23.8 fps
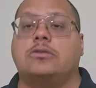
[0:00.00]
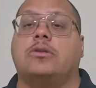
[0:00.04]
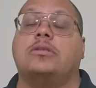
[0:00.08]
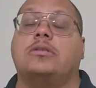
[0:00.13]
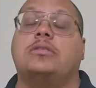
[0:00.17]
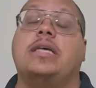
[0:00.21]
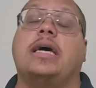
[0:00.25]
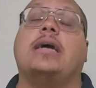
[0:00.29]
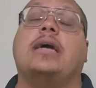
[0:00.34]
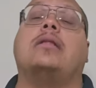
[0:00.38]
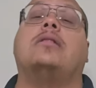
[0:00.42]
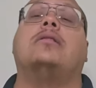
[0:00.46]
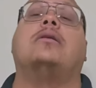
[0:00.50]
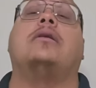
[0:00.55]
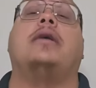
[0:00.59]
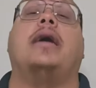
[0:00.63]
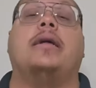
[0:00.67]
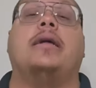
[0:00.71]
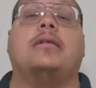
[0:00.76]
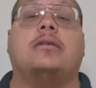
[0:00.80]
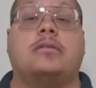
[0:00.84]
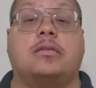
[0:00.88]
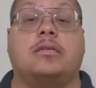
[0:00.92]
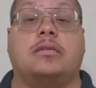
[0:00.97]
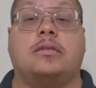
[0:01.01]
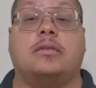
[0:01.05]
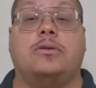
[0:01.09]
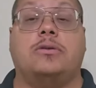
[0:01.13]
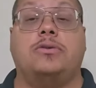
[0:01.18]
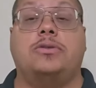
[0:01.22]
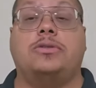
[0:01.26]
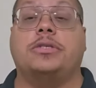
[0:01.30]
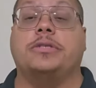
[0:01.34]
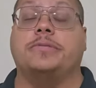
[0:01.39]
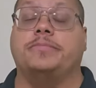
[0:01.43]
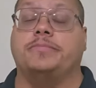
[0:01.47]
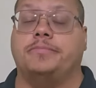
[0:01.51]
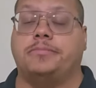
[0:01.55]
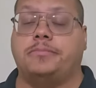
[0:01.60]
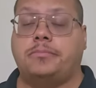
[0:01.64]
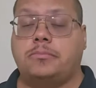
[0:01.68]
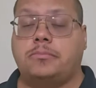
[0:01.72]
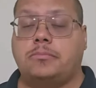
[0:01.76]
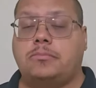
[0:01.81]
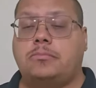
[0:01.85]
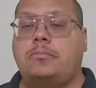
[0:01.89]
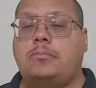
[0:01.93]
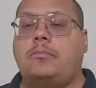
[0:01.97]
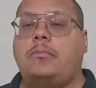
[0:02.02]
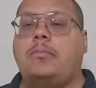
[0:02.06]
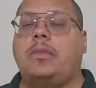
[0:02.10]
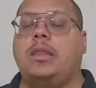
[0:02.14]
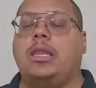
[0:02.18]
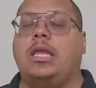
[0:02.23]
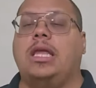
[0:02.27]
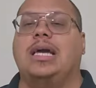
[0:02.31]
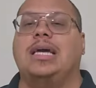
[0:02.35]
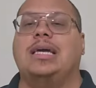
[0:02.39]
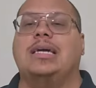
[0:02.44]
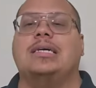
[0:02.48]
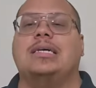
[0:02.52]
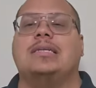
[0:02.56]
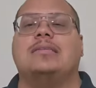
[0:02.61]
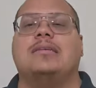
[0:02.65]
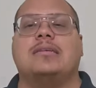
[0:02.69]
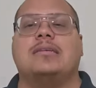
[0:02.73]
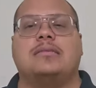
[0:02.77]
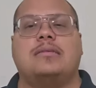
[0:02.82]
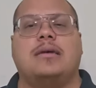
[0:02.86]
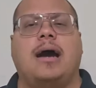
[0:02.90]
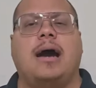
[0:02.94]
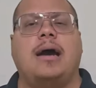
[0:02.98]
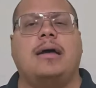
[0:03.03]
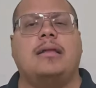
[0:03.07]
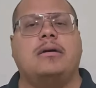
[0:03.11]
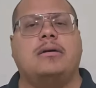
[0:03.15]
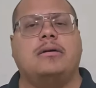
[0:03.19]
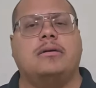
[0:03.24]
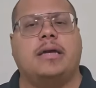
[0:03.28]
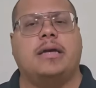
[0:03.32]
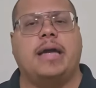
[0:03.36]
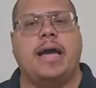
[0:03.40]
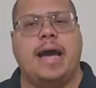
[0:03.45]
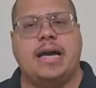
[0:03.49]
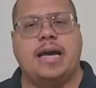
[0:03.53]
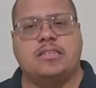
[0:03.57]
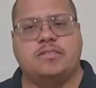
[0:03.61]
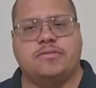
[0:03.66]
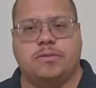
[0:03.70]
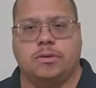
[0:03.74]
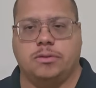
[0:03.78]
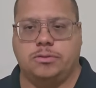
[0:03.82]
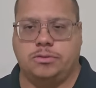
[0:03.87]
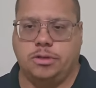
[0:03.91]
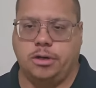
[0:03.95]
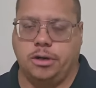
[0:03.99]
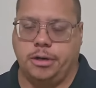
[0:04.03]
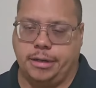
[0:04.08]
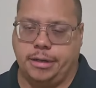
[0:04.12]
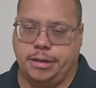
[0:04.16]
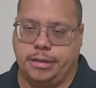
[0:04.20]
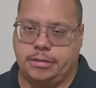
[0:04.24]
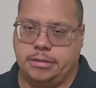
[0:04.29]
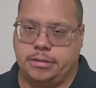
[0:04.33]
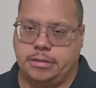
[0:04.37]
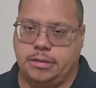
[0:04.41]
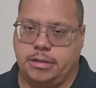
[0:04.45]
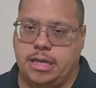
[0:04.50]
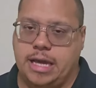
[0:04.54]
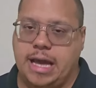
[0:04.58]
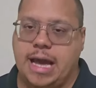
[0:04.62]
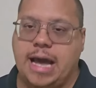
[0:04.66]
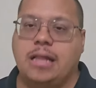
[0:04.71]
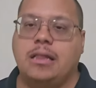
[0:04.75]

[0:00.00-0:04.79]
So let's take a look at a solution. Decide on cash flow targets.